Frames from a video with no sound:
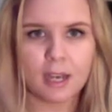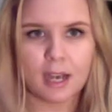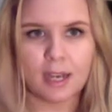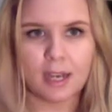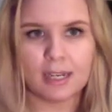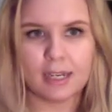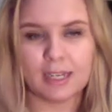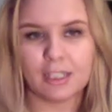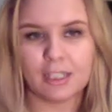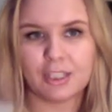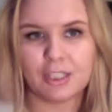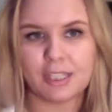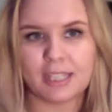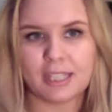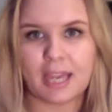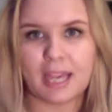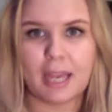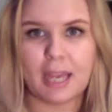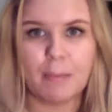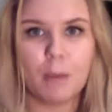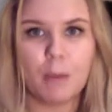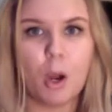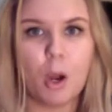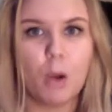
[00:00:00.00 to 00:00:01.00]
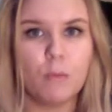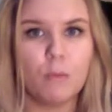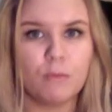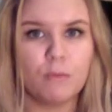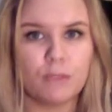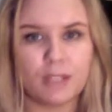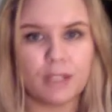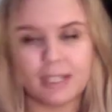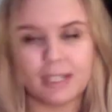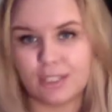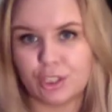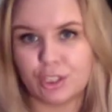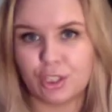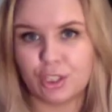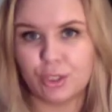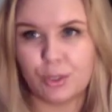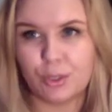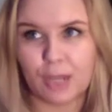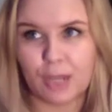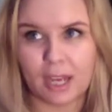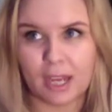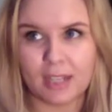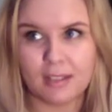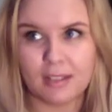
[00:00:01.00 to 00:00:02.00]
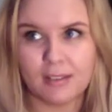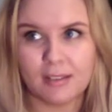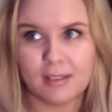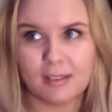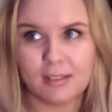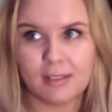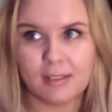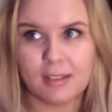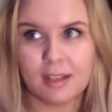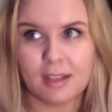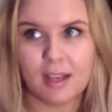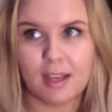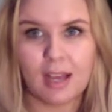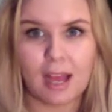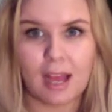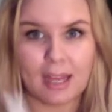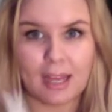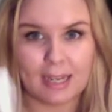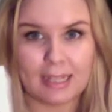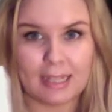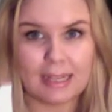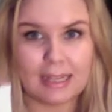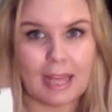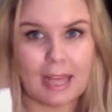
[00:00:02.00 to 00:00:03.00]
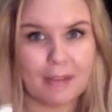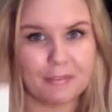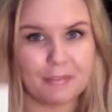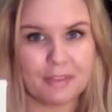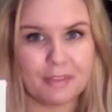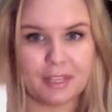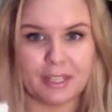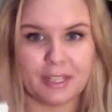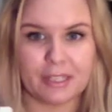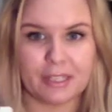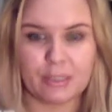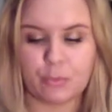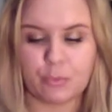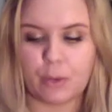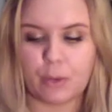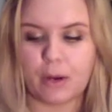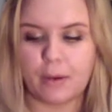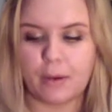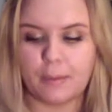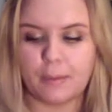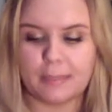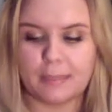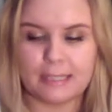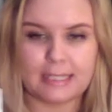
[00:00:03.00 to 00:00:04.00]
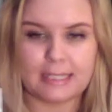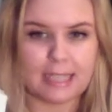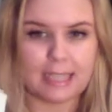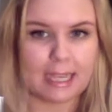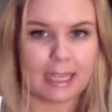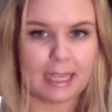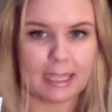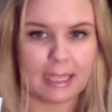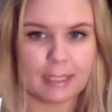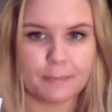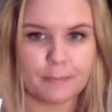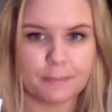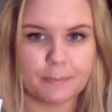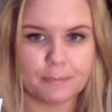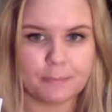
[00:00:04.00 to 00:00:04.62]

And I actually came home for like 2 nights, and I left this where I was staying,